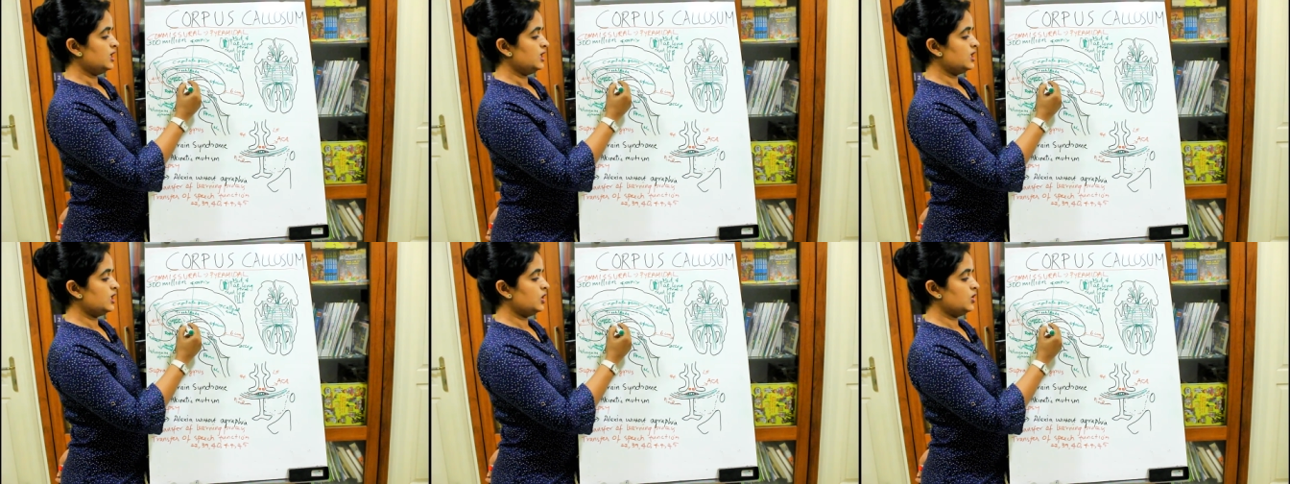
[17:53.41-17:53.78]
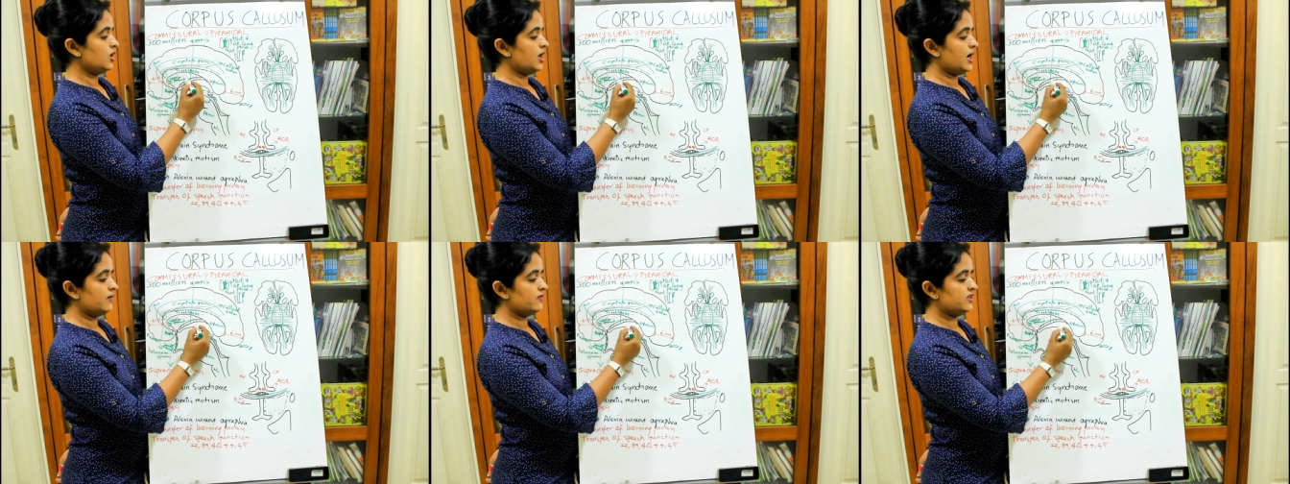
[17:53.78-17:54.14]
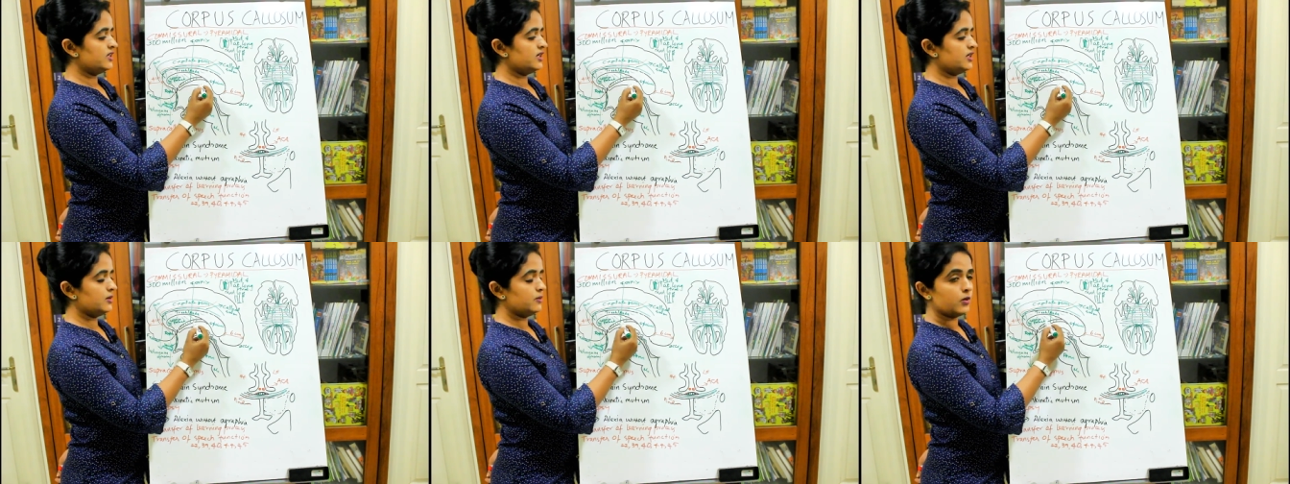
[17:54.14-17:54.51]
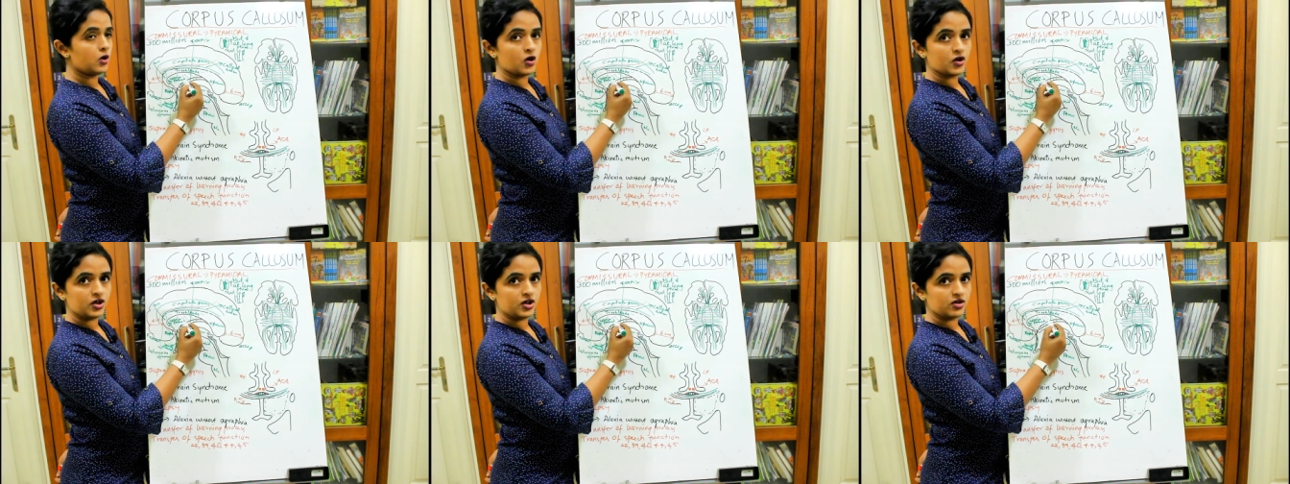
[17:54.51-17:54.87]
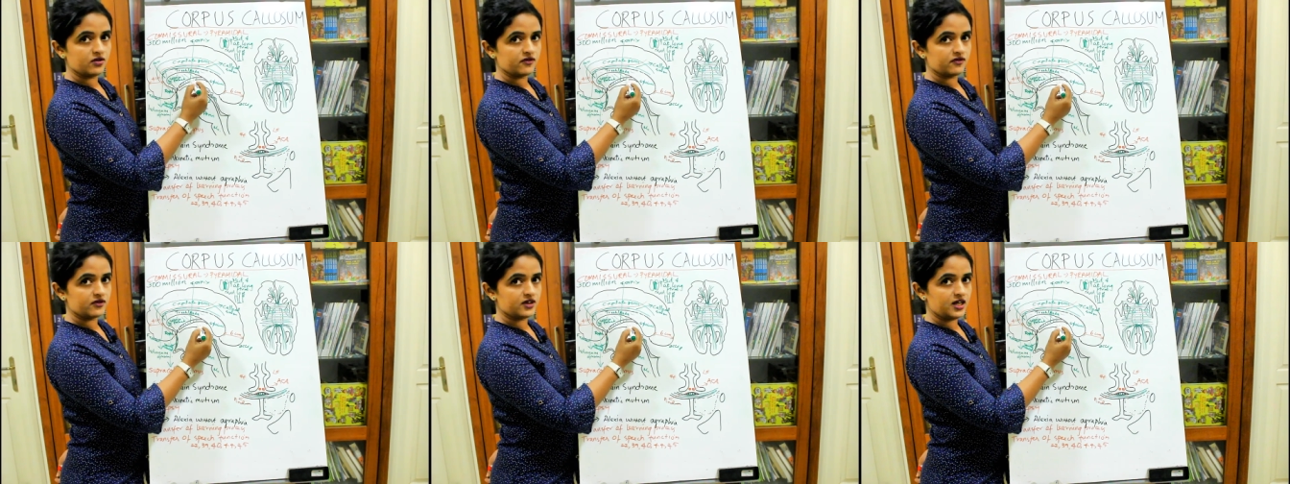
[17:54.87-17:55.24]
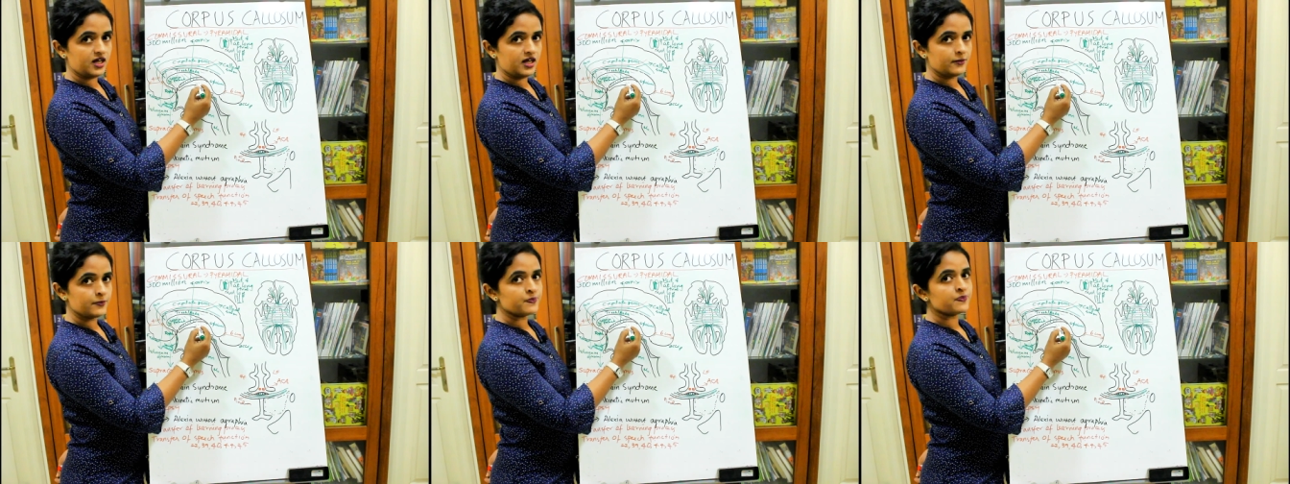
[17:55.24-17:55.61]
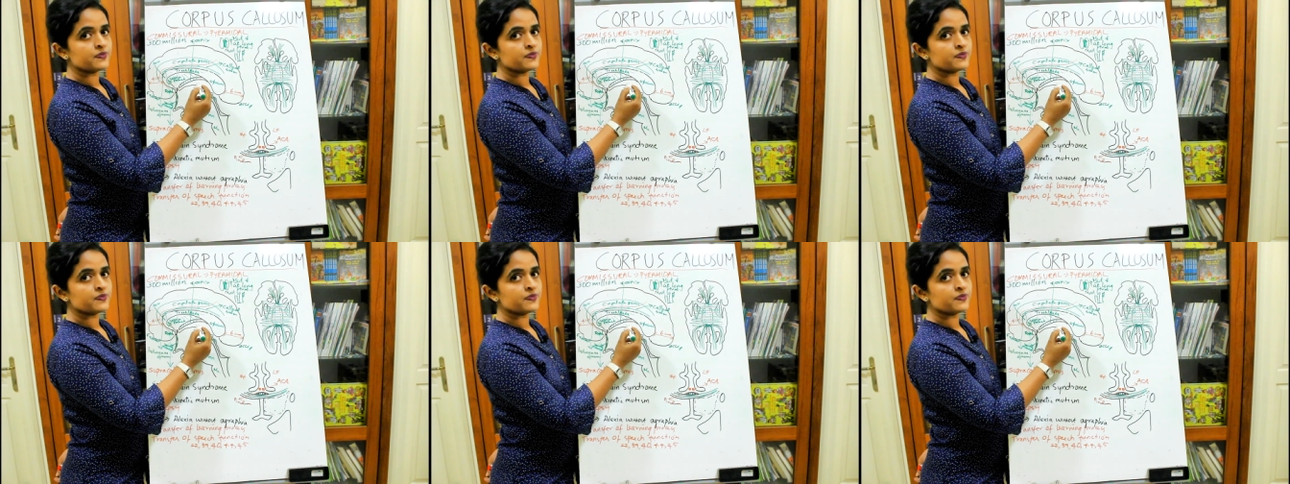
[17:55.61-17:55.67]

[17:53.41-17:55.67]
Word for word: here you have the body of the